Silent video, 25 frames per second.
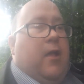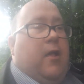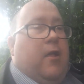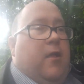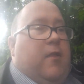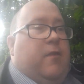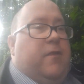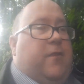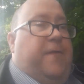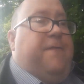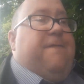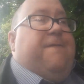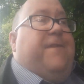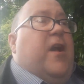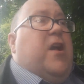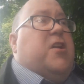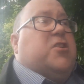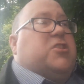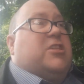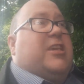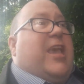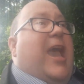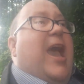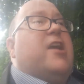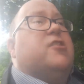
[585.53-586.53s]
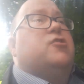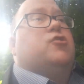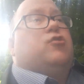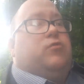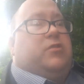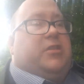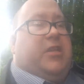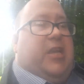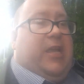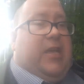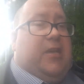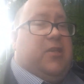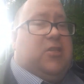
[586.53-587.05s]
the first
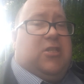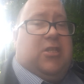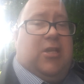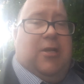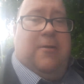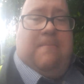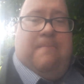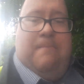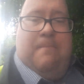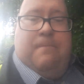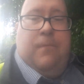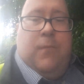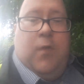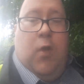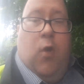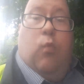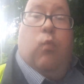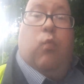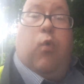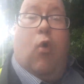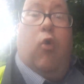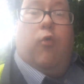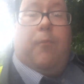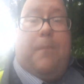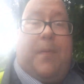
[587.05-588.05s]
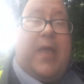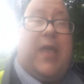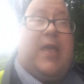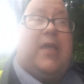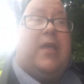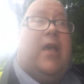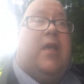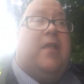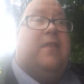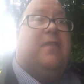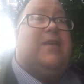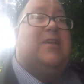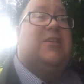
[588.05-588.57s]
casualties will be
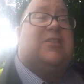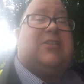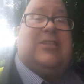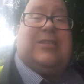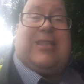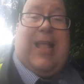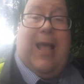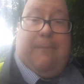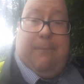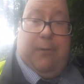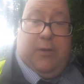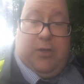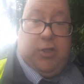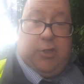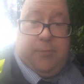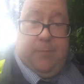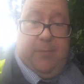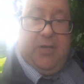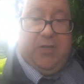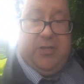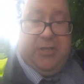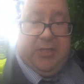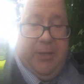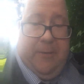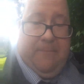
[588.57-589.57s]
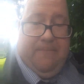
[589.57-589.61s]
the establishment,